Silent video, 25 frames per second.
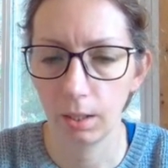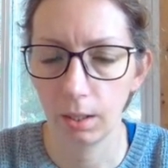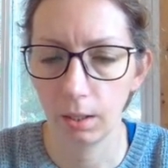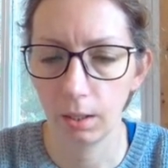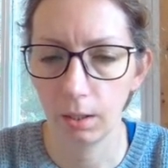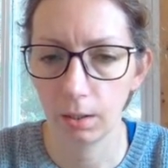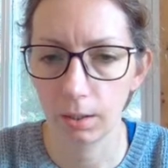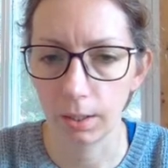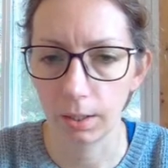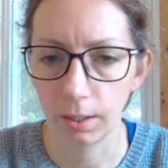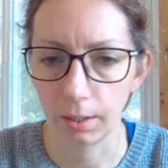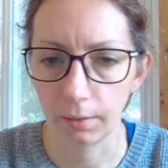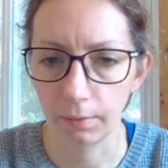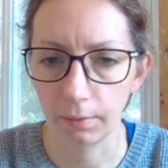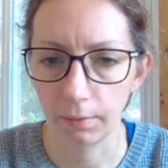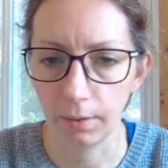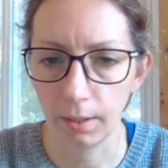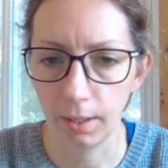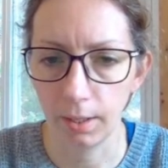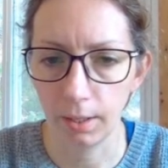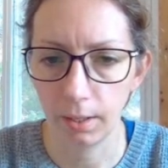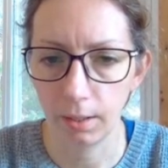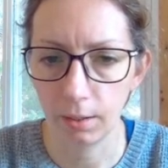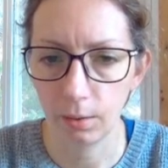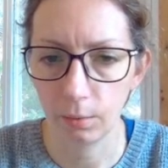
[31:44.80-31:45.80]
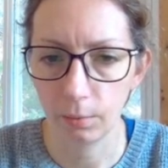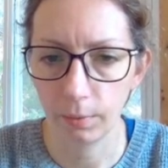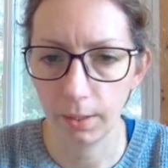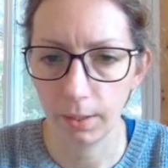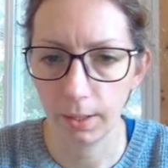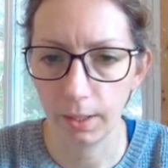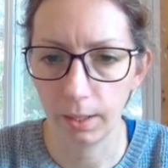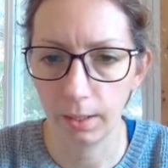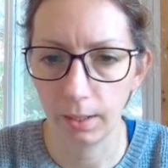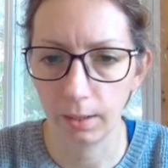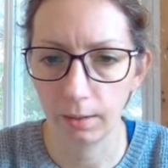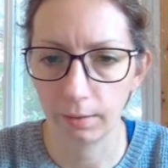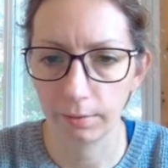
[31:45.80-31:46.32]
Okay, now we
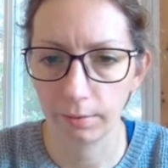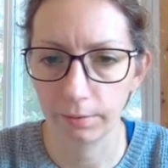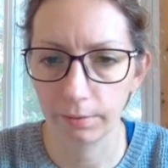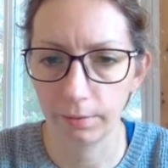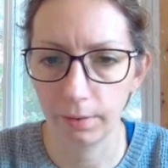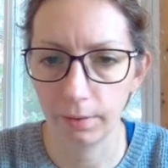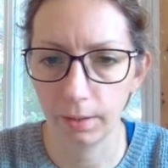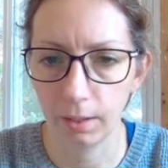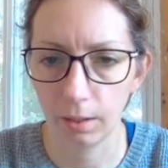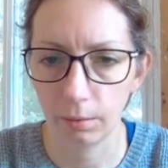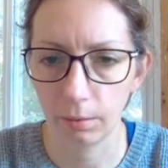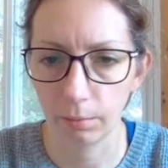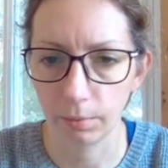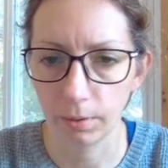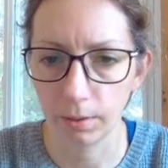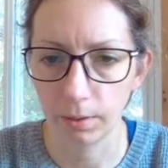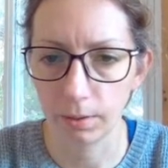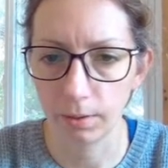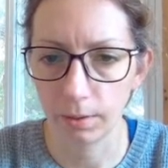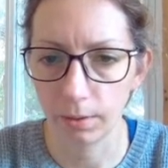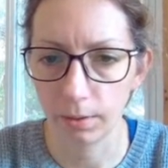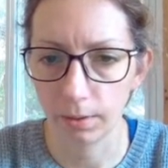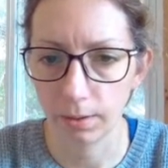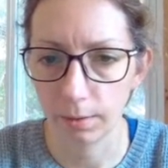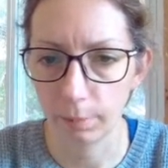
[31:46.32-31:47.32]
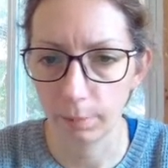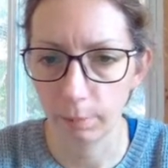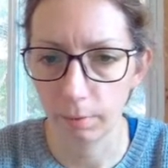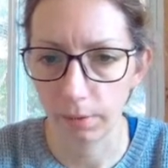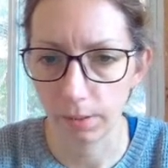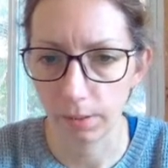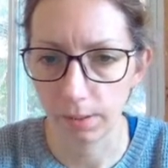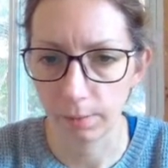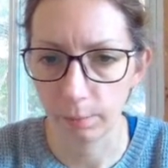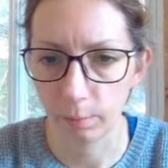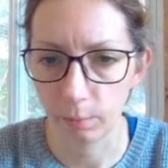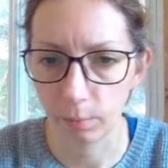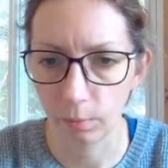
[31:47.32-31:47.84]
have that recessed
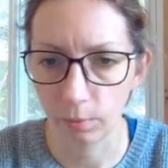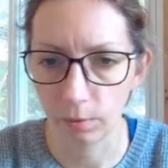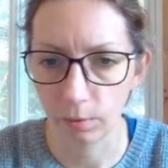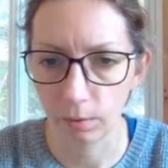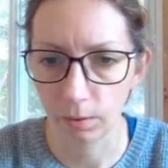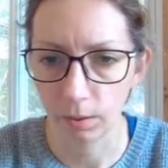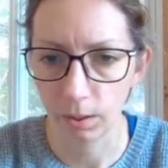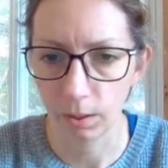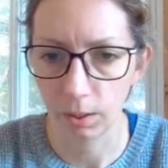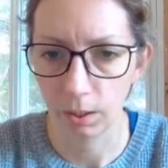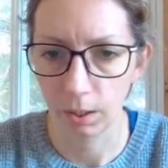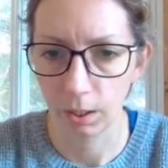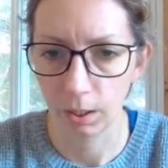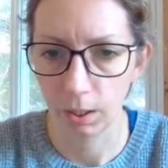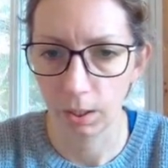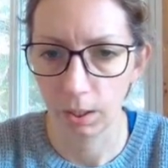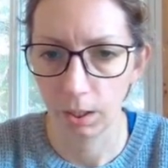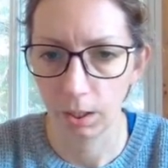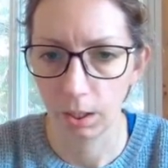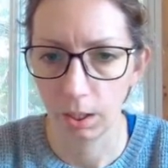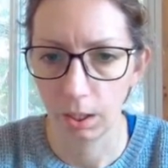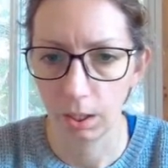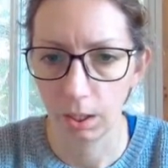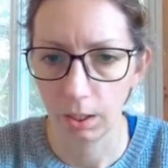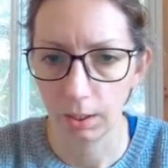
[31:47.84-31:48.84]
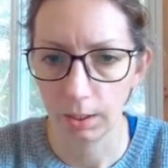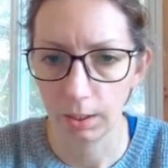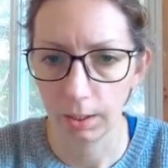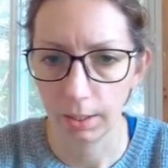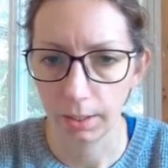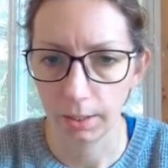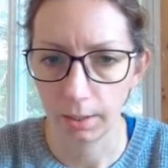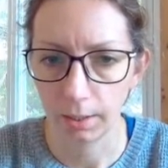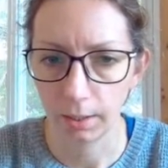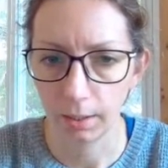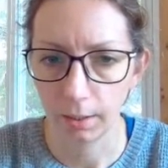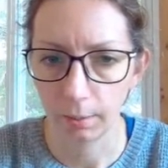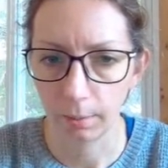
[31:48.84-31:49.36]
baseboard
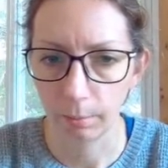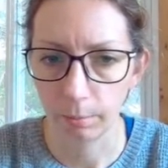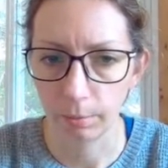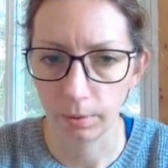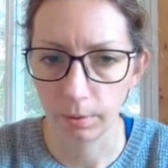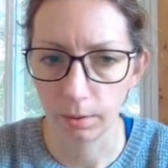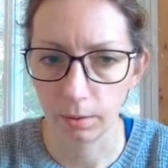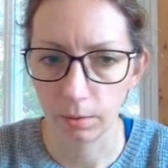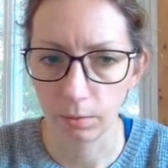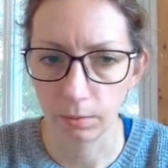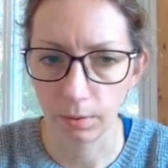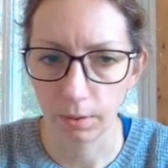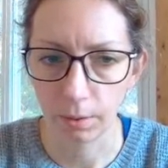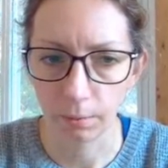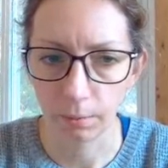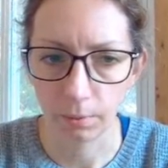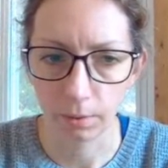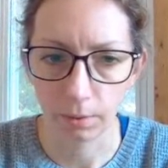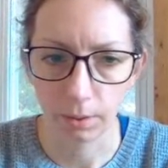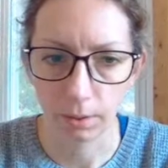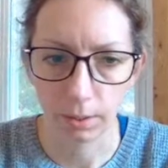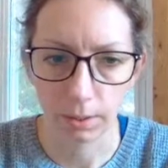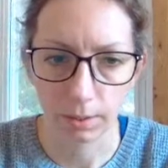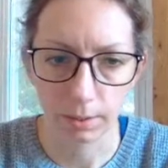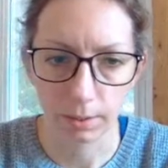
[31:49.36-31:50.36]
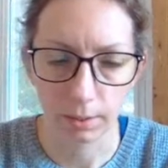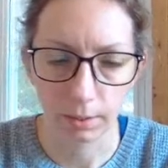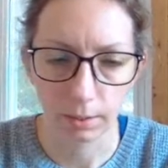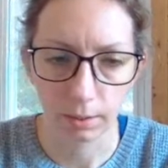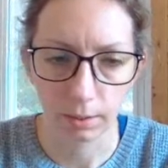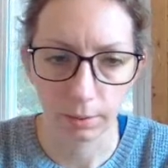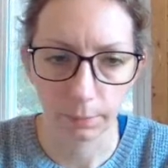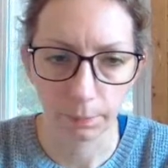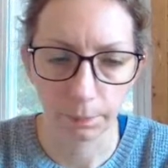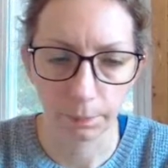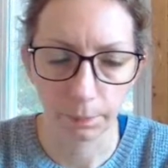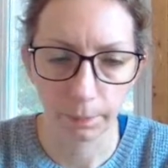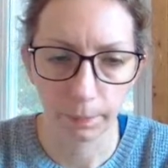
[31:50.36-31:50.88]
lining up with the drywall nicely.